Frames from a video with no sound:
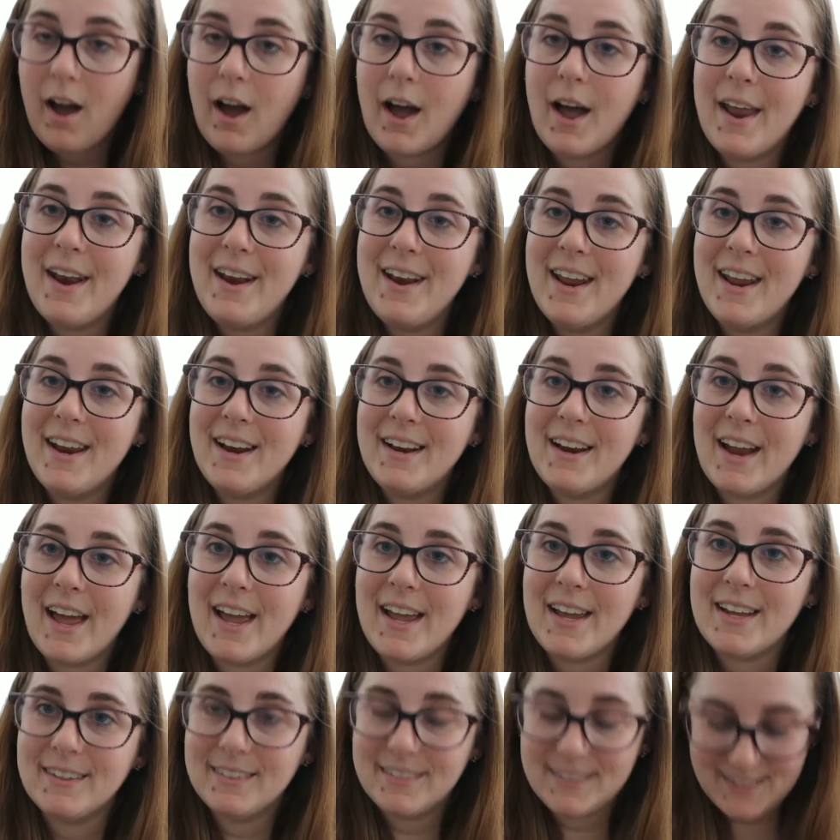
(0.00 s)
a knit
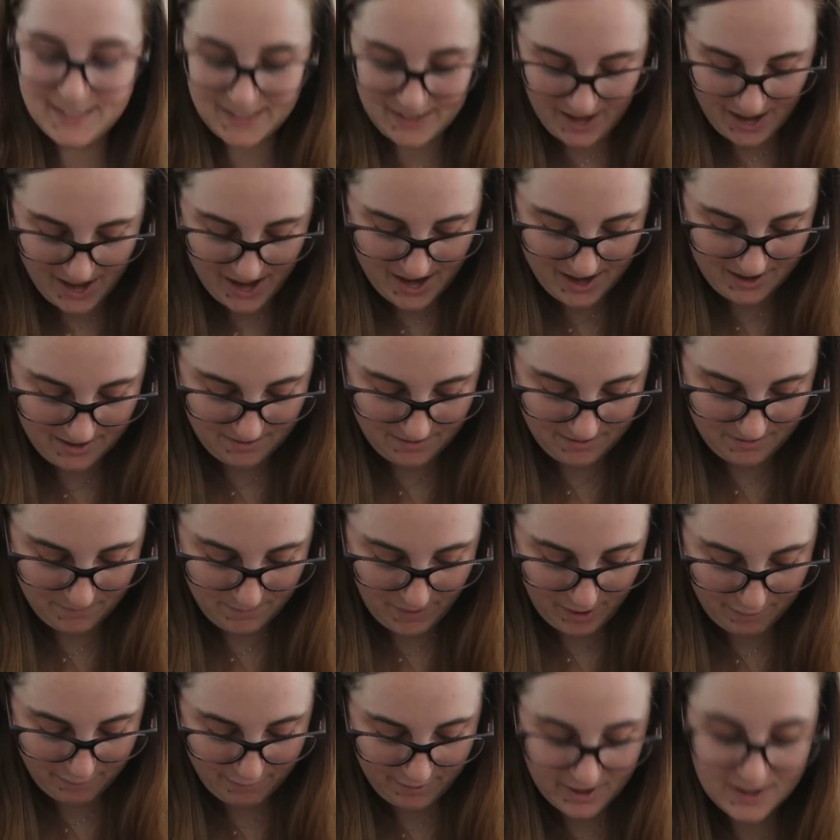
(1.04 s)
night tonight
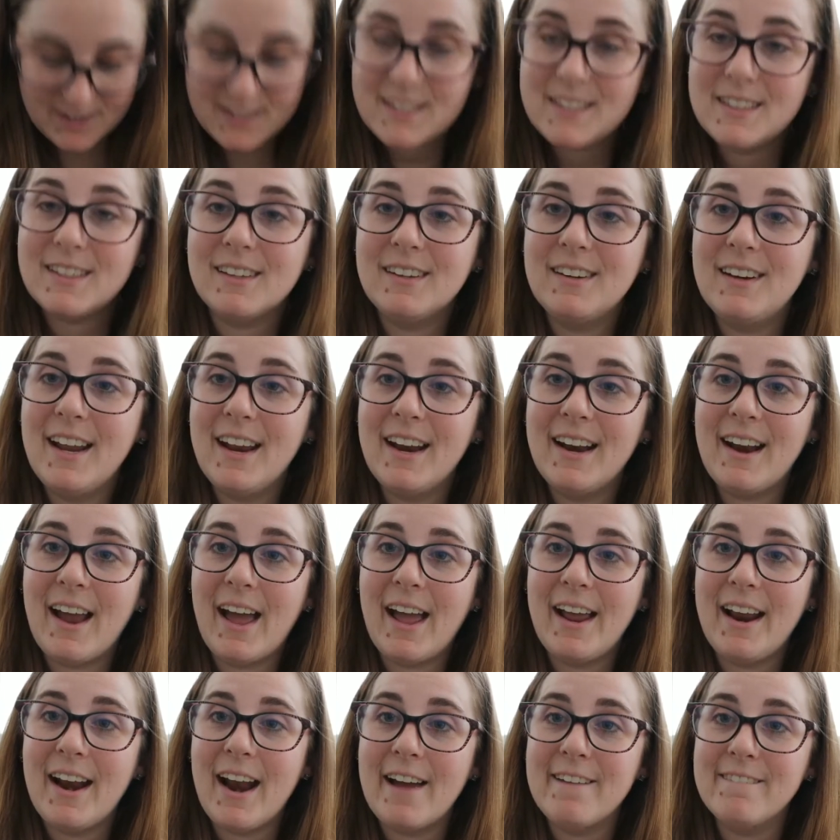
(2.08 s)
my first knit
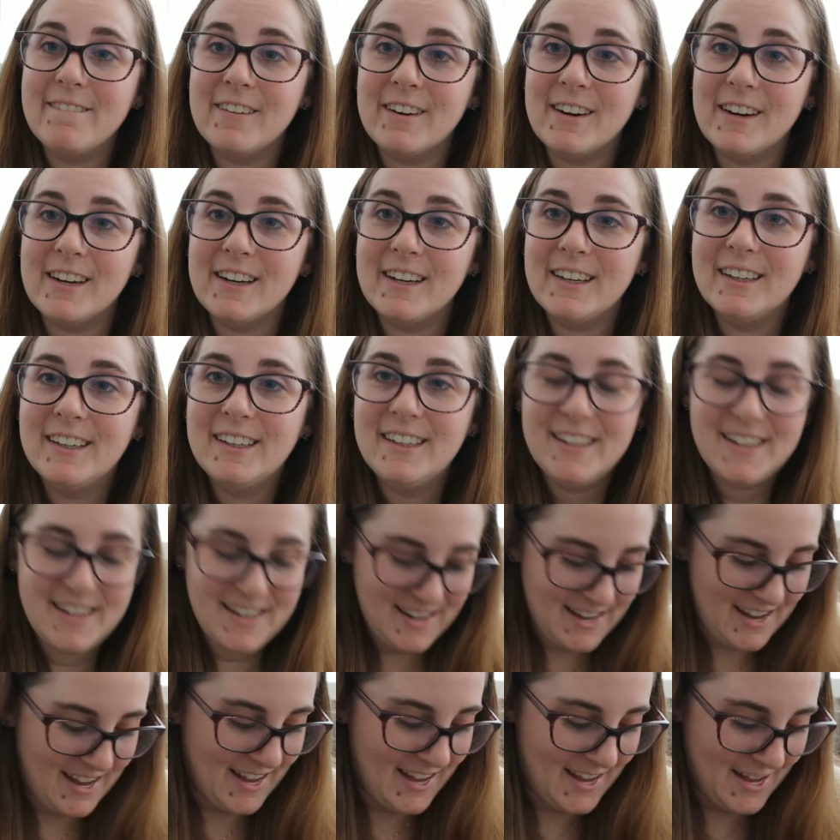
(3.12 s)
night ever.
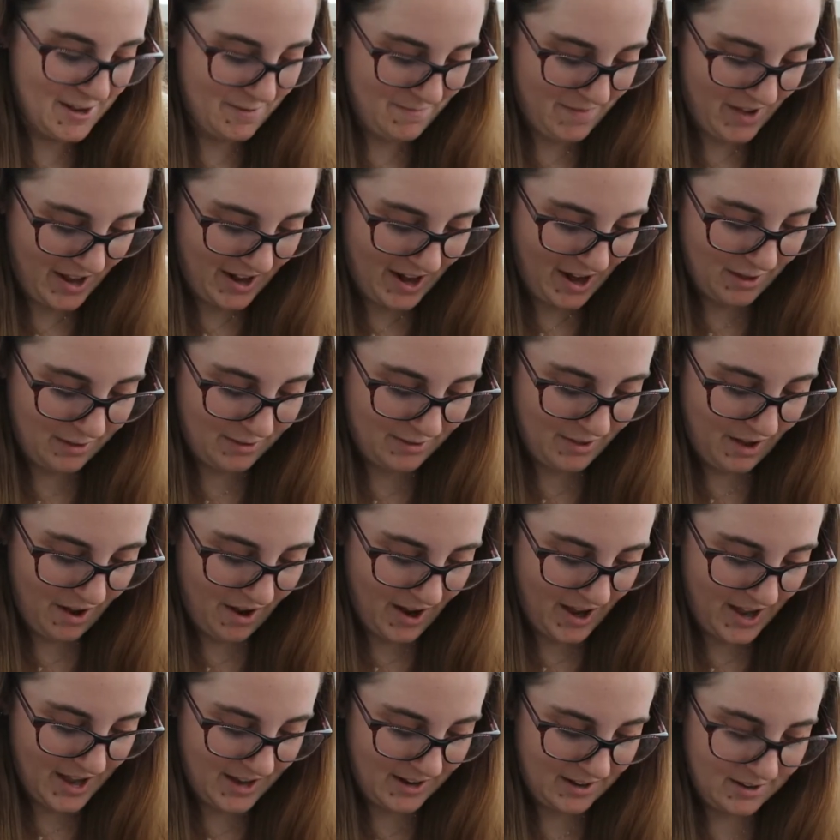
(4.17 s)
Um, and I
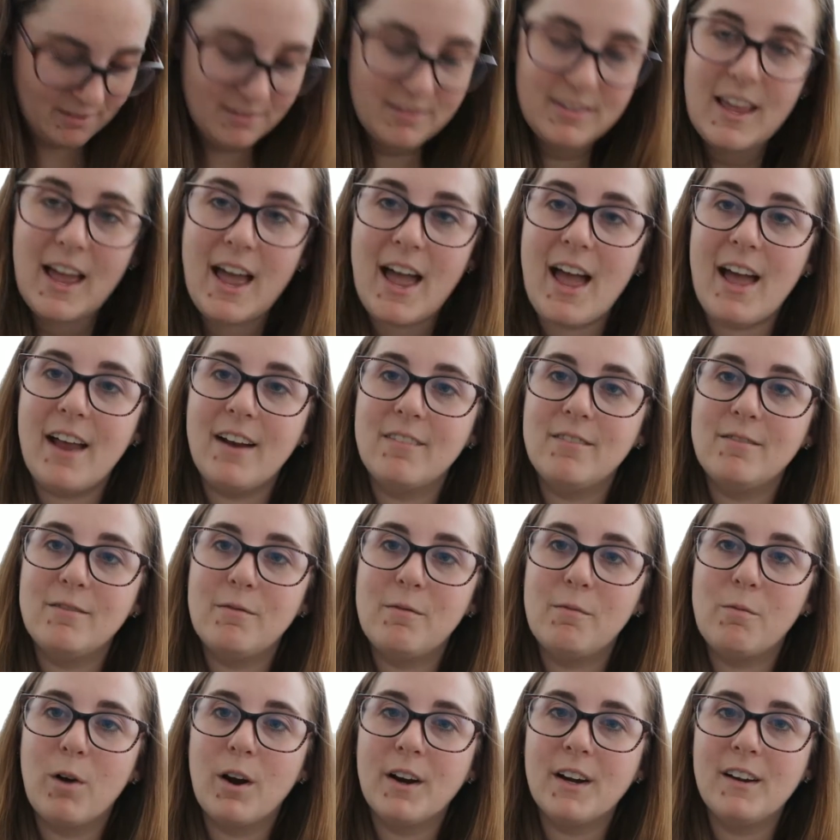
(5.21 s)
thought that
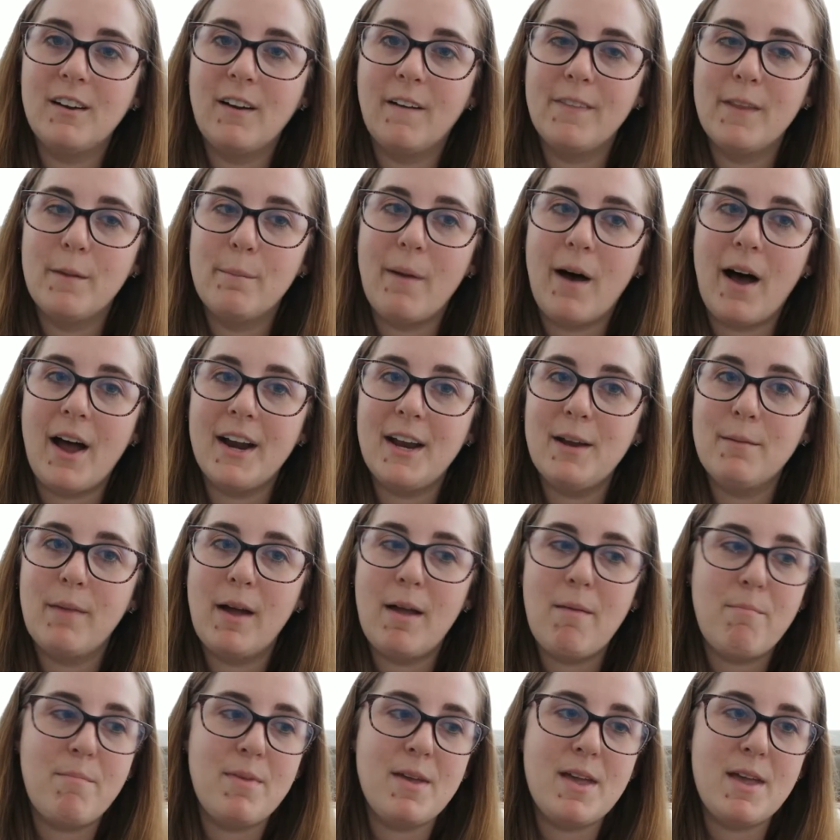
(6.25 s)
working on the body
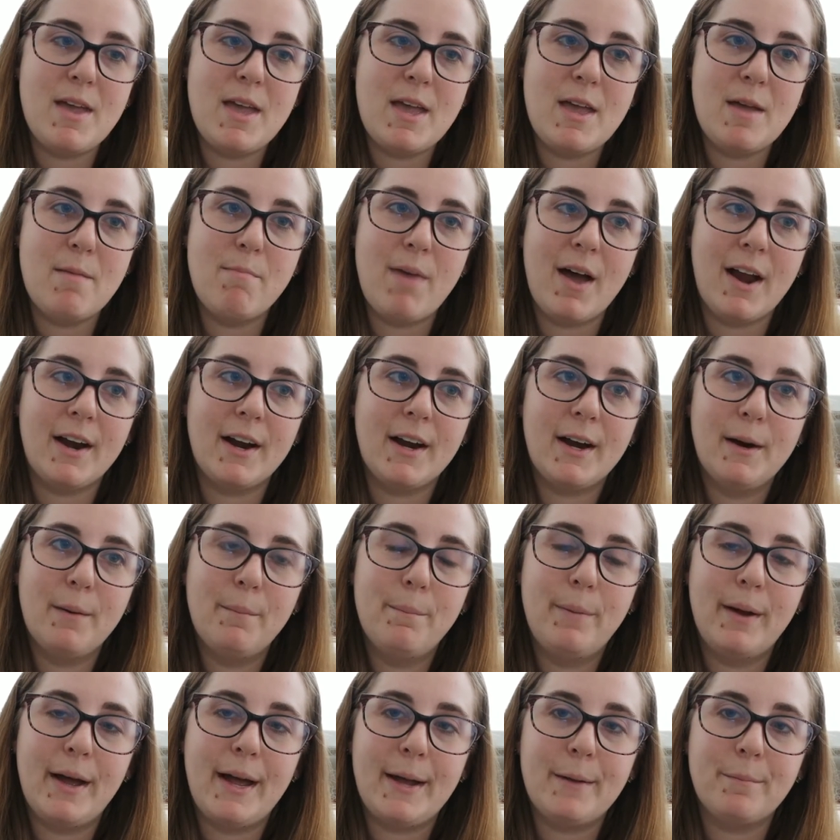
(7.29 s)
might be better,
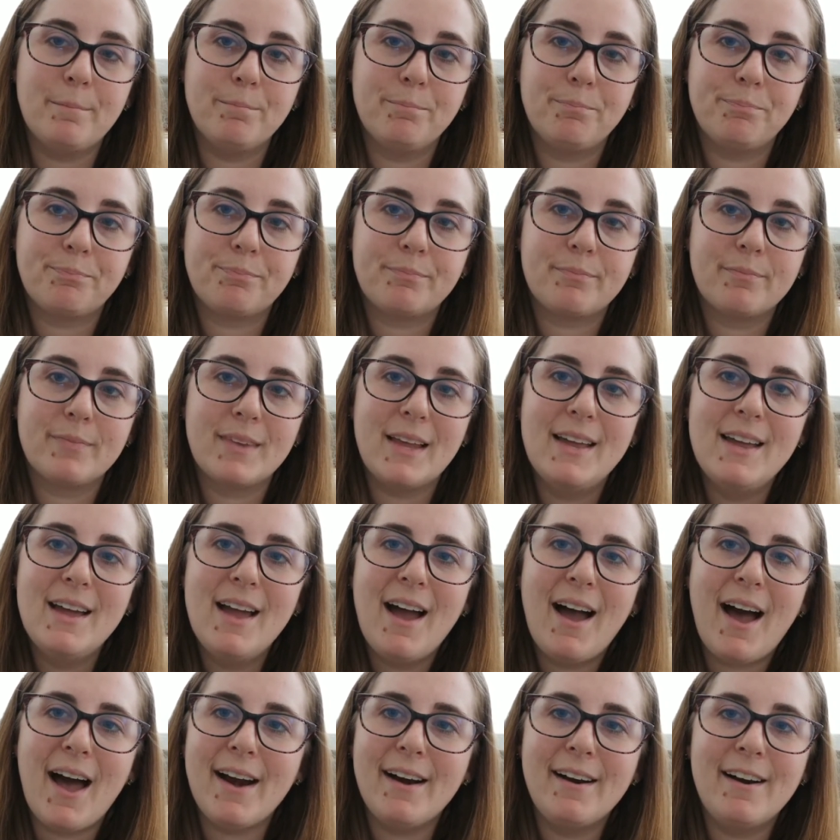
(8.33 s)
but
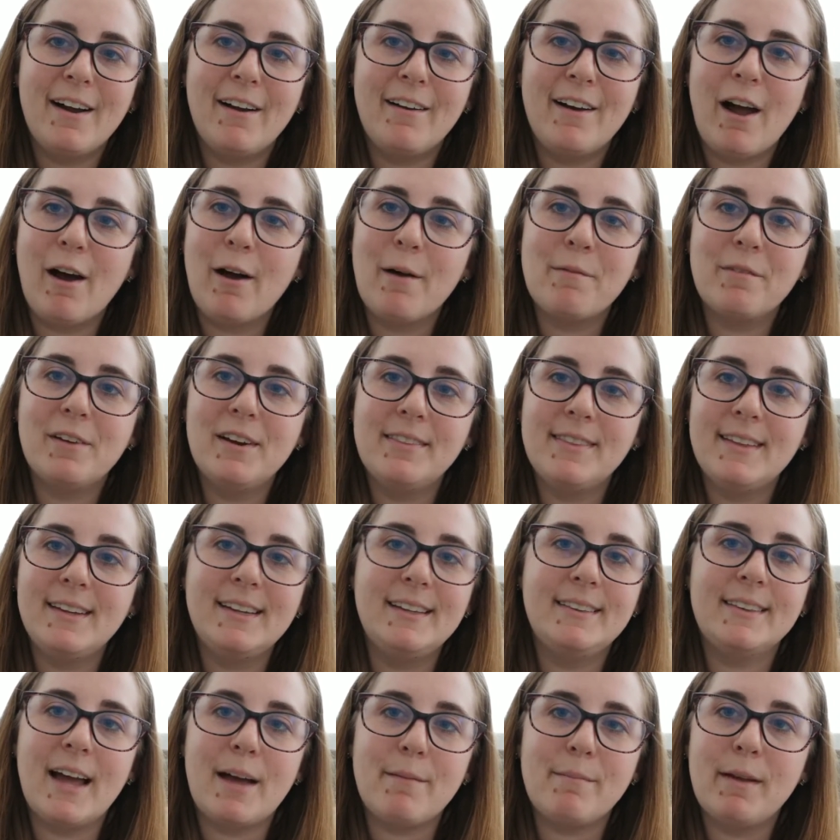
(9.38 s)
I don't know, now I'm
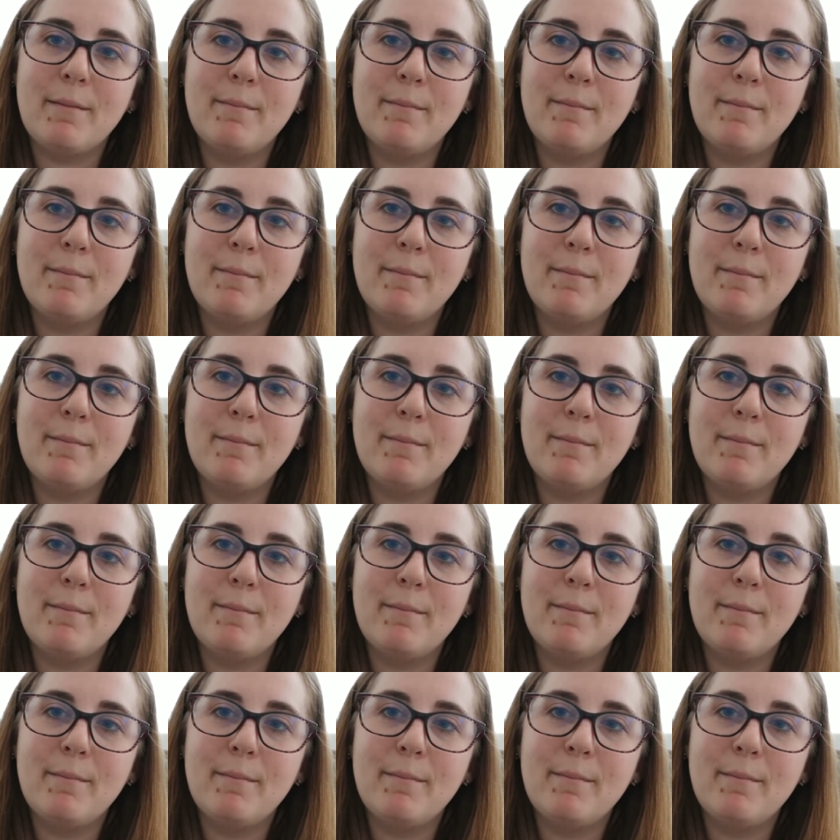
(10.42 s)
rethinking that.